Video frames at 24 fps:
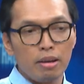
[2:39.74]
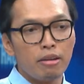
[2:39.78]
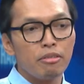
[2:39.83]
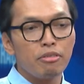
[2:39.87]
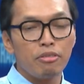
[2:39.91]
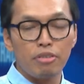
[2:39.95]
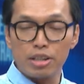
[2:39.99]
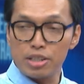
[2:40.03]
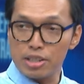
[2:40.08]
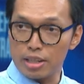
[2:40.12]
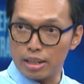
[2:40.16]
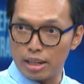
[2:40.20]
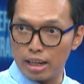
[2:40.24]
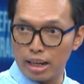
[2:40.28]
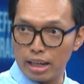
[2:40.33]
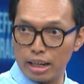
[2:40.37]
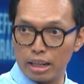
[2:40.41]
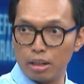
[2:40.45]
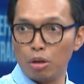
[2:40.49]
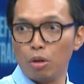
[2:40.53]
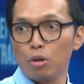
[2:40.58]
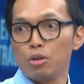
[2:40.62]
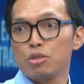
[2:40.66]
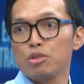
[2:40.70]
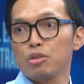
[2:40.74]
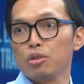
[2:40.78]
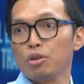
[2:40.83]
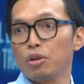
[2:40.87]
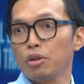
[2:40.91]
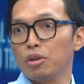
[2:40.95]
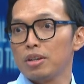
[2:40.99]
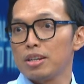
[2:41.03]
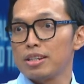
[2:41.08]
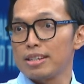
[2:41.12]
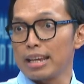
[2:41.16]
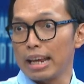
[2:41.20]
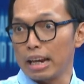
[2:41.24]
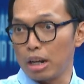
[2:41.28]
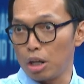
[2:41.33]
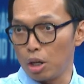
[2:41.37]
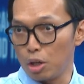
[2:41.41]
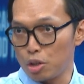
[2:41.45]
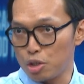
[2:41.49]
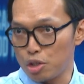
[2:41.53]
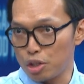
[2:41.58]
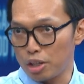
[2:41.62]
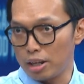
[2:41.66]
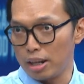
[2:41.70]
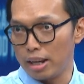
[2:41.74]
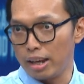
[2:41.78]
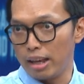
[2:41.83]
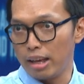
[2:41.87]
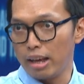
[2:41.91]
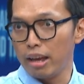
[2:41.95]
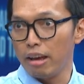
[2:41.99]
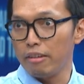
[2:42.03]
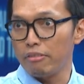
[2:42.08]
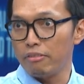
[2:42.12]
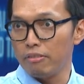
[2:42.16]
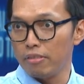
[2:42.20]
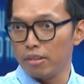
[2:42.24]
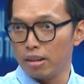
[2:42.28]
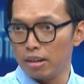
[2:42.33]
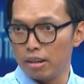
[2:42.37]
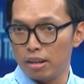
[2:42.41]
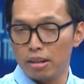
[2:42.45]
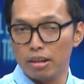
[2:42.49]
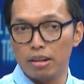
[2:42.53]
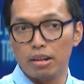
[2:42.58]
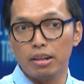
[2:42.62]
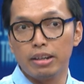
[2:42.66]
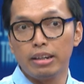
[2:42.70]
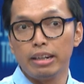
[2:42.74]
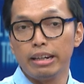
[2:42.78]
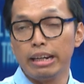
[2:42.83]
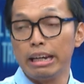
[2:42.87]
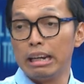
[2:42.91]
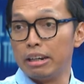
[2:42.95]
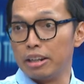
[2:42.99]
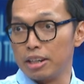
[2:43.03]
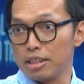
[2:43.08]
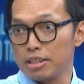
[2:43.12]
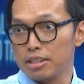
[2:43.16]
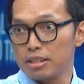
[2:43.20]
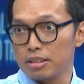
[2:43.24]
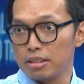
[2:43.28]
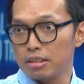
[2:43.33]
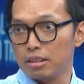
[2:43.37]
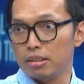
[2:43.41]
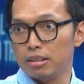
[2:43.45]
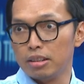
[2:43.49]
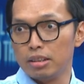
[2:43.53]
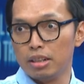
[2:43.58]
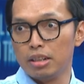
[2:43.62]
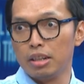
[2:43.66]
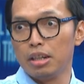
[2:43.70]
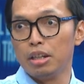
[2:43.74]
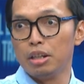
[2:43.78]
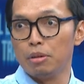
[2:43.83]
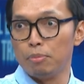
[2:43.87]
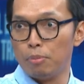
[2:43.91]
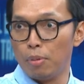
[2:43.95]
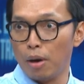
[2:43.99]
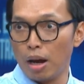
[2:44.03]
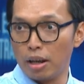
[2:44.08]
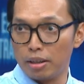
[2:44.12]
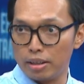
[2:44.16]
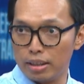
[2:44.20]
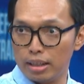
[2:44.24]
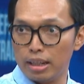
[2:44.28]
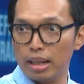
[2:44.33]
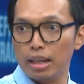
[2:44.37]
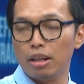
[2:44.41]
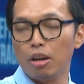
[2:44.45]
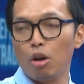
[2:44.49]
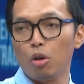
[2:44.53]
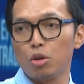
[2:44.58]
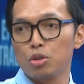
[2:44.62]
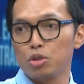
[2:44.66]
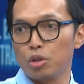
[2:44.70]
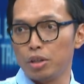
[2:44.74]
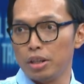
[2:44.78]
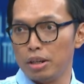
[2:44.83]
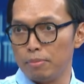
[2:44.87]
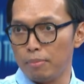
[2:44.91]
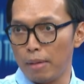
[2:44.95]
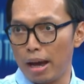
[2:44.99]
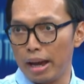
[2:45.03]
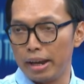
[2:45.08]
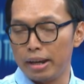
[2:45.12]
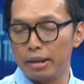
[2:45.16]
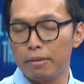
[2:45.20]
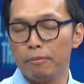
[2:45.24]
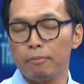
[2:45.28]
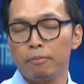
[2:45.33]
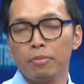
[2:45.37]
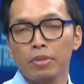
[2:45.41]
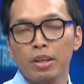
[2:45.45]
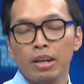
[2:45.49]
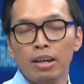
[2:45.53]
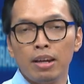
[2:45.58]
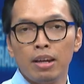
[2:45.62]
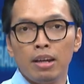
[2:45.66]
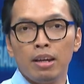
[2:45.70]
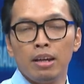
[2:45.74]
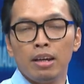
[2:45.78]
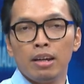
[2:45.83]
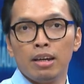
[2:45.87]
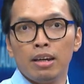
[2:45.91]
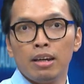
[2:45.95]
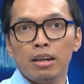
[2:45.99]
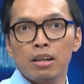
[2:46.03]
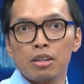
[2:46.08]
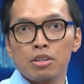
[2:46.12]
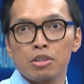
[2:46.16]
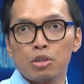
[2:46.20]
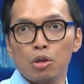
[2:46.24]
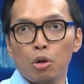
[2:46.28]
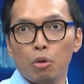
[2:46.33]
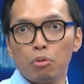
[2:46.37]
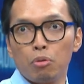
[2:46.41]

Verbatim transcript: physical and also psychological uh, illness yep. in, in the body and also in mind. So